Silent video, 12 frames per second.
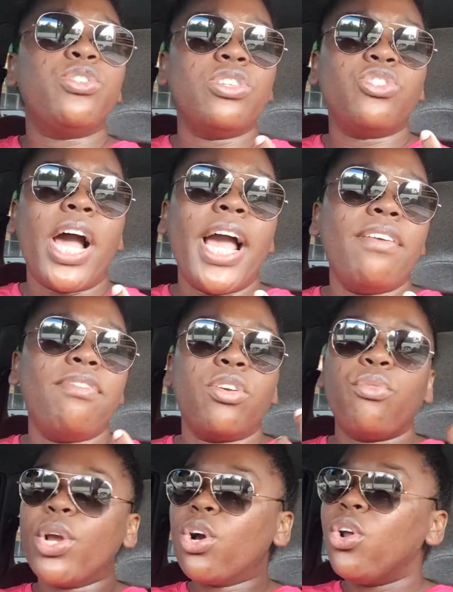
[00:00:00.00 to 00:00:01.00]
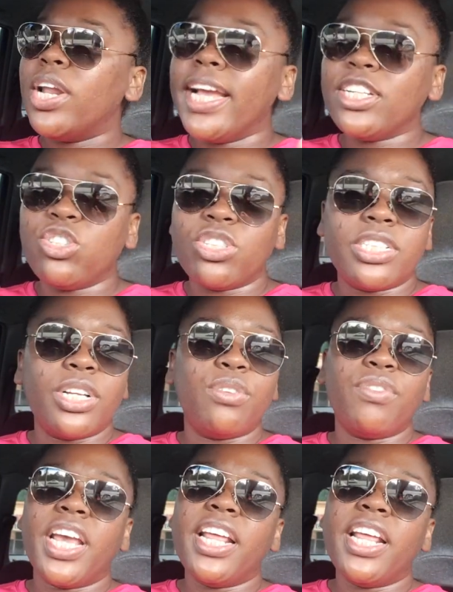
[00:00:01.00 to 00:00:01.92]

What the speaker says: you're driving, recollect yourself.